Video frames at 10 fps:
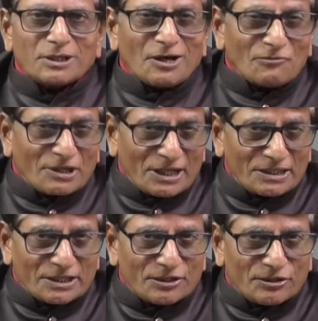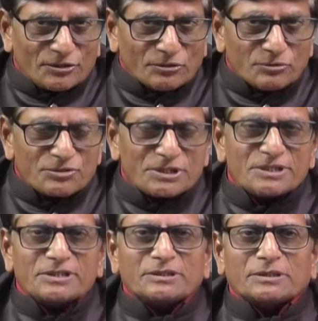Now under the new
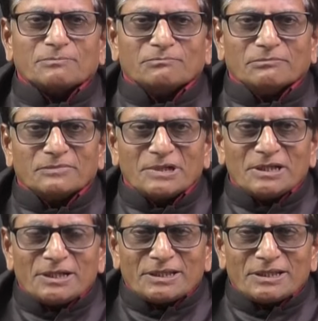system,